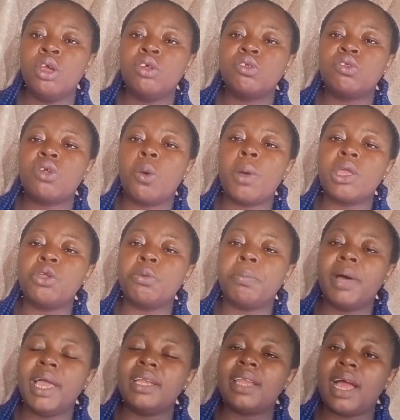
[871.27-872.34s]
So when you
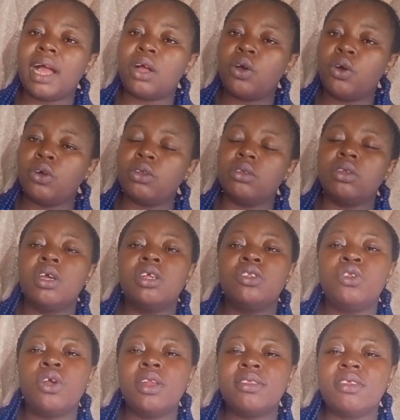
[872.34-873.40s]
buy that corn,
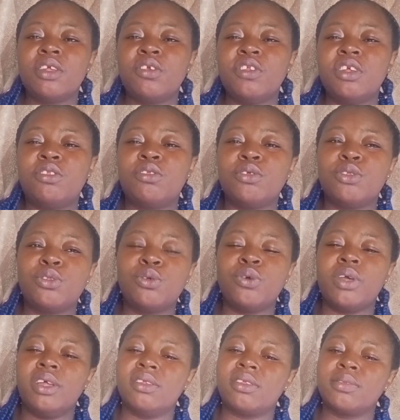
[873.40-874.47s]
the only thing you need to do
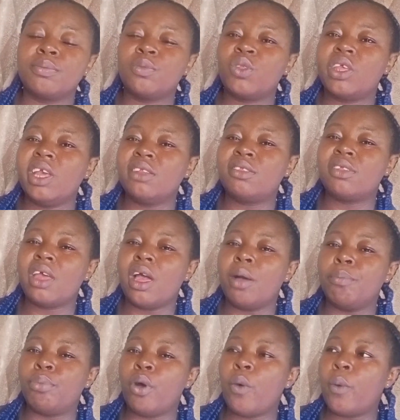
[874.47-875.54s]
is get a
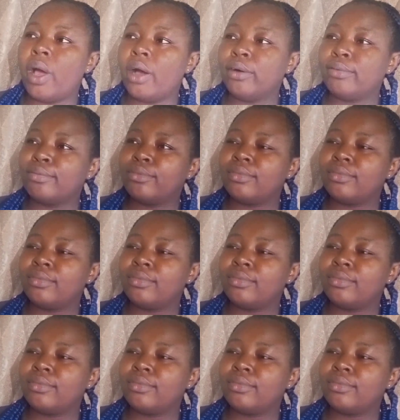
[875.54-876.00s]
bowel,